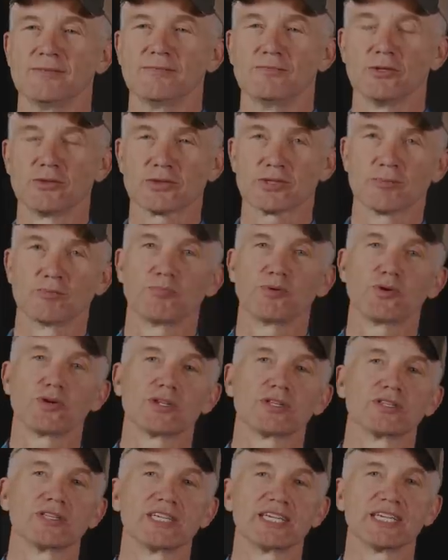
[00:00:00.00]
Most
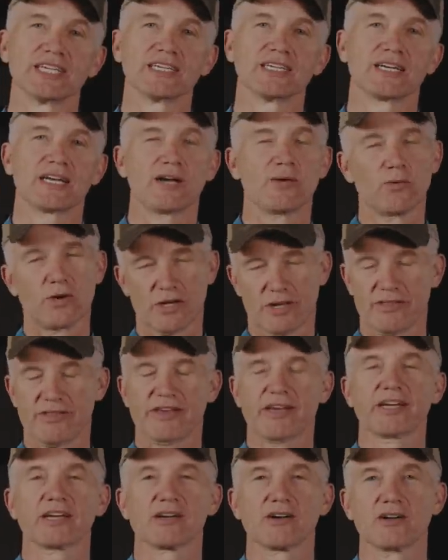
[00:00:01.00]
importantly, I want to
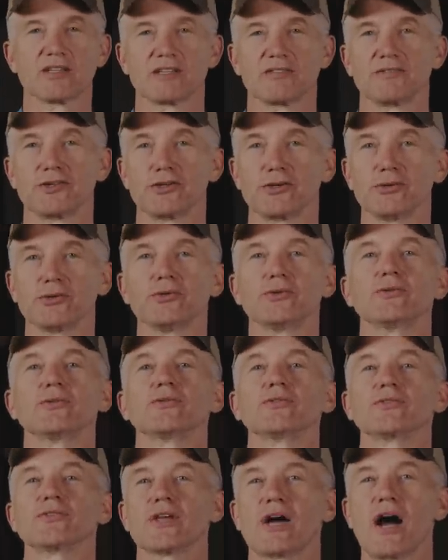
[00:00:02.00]
thank all of you,
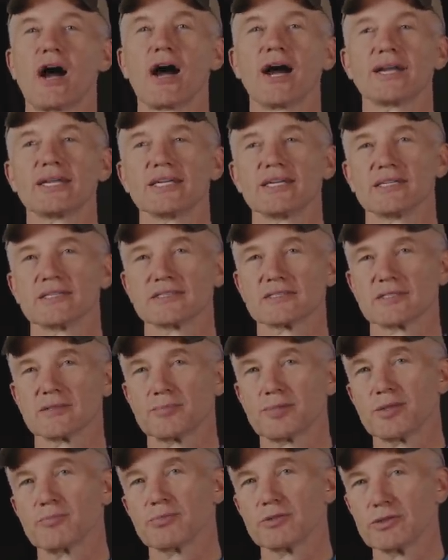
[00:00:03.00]
the audience, the
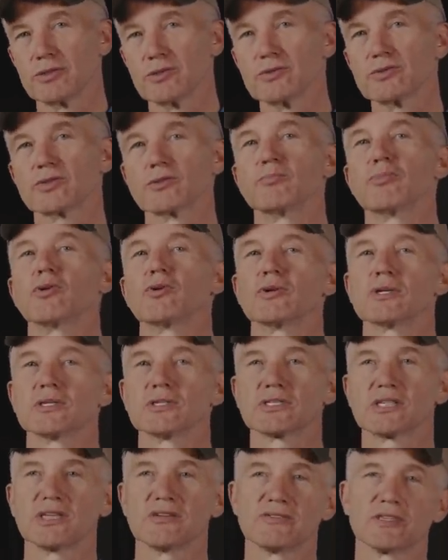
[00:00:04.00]
people who support
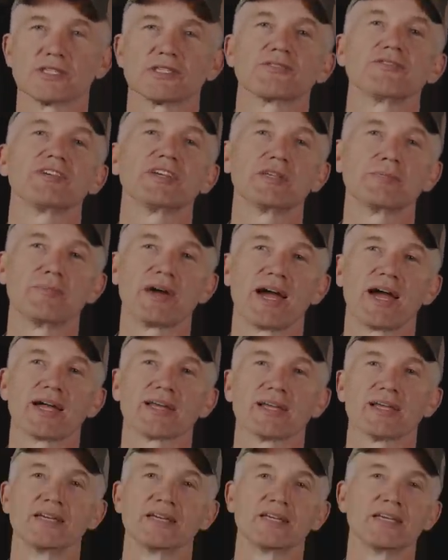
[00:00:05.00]
us, give us
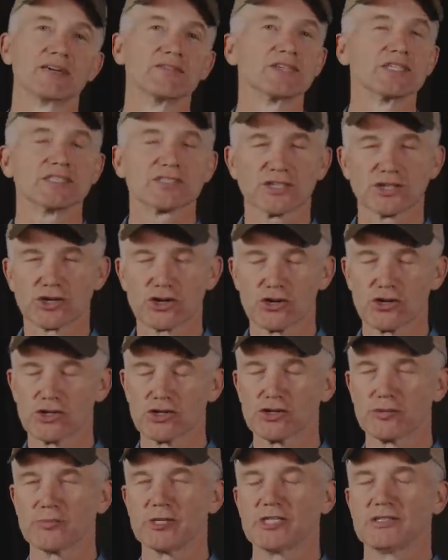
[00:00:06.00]
feedback, give us
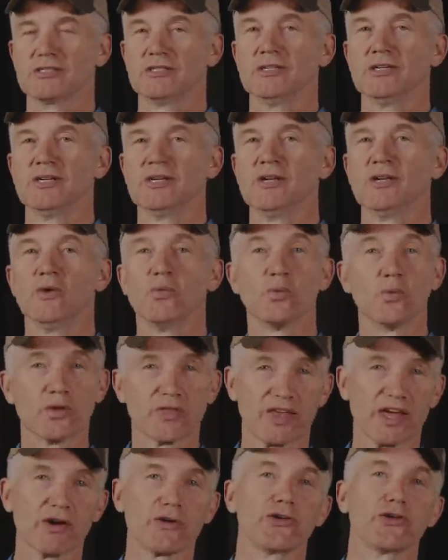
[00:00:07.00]
encouragement.
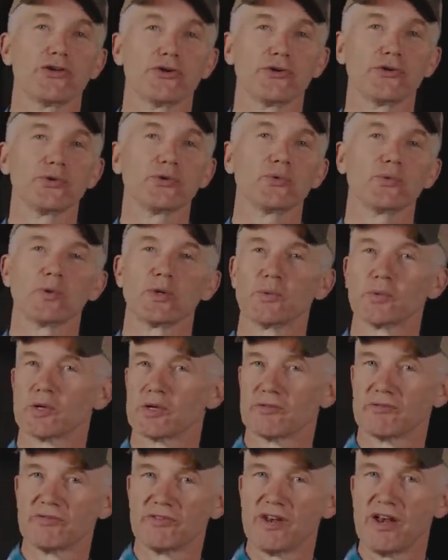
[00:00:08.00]
Without you, we would
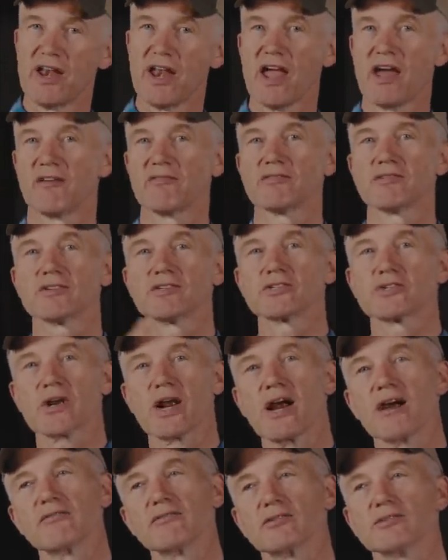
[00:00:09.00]
have never
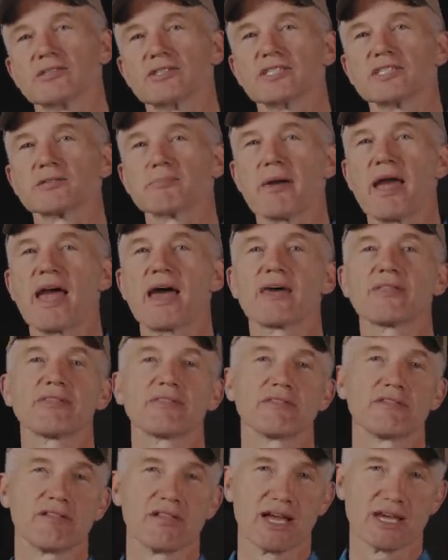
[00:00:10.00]
traveled this path
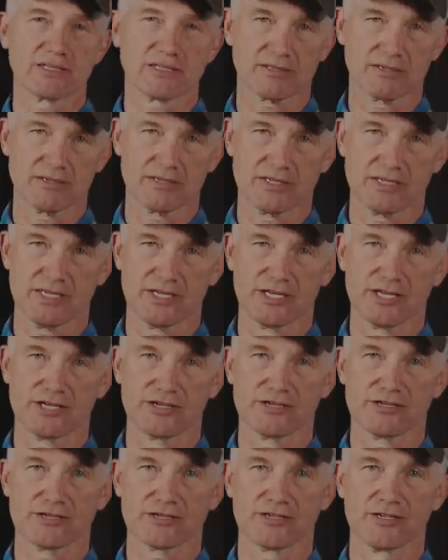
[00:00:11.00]
of the last 13
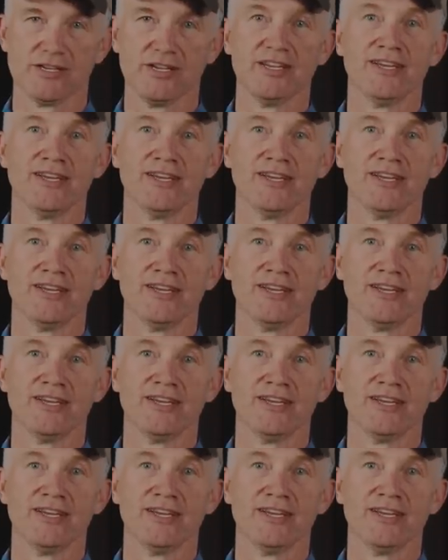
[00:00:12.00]
years.